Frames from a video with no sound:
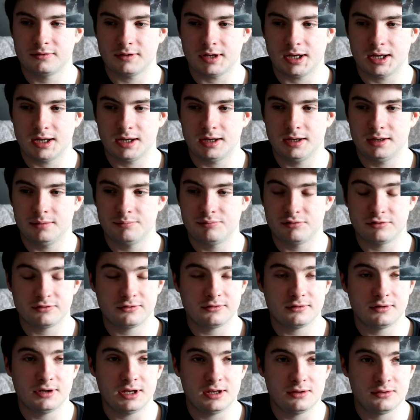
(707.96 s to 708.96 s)
a
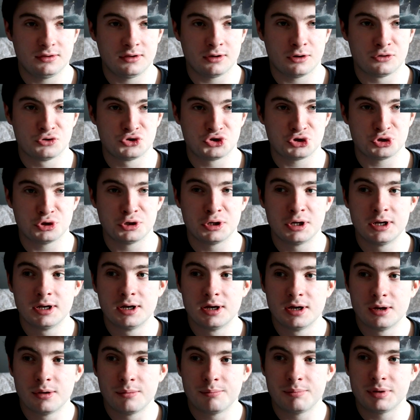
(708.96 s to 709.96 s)
prison in the ocean
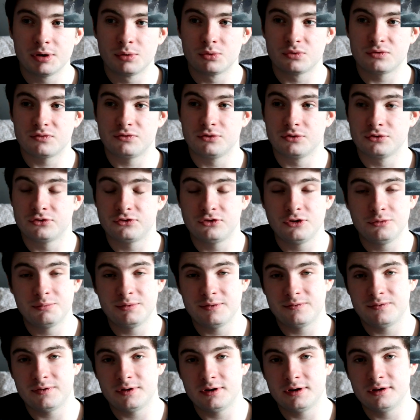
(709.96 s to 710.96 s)
built for
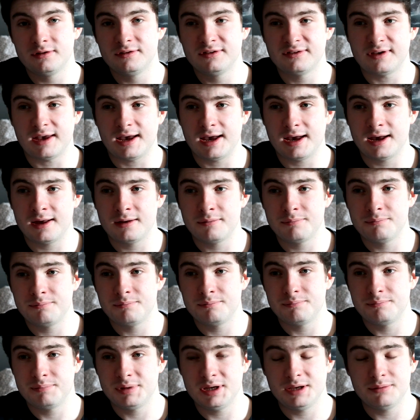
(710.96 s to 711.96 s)
supervillains and
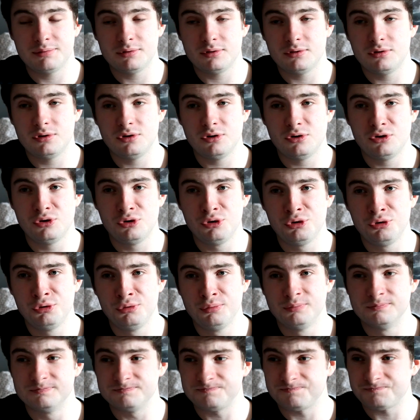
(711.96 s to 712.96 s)
people
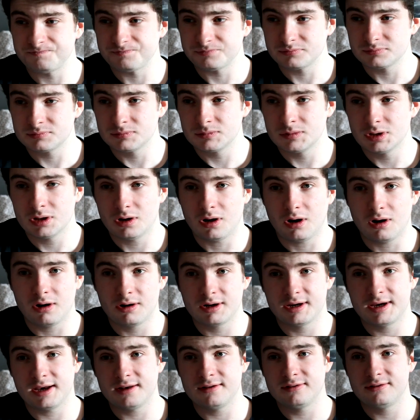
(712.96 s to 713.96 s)
who are
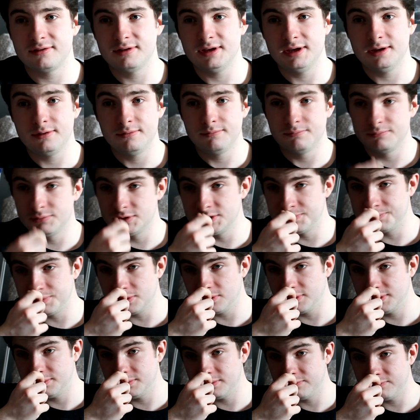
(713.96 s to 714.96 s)
against the
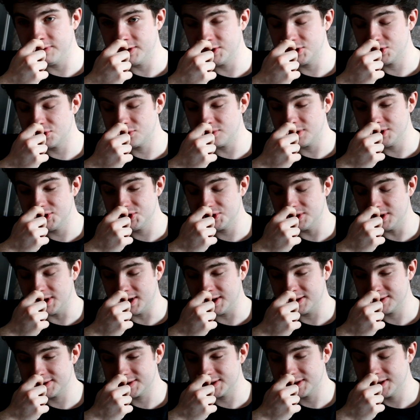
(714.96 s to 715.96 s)
Deployment Registration
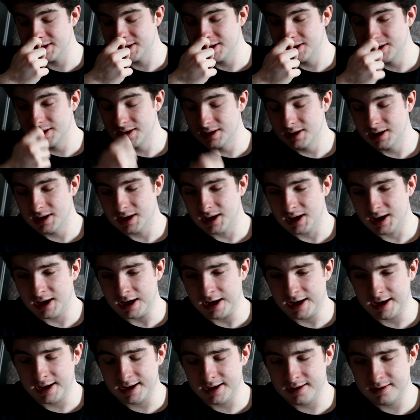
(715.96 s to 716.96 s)
Act.
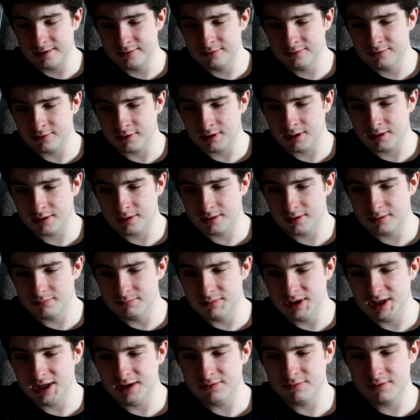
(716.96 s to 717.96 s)
And
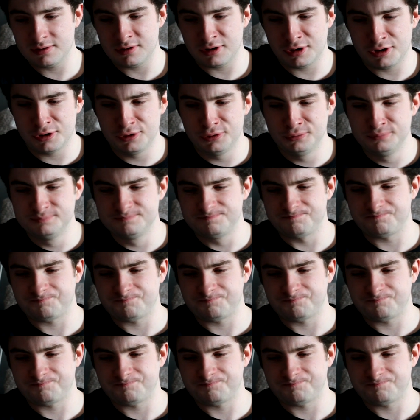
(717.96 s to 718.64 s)
even though,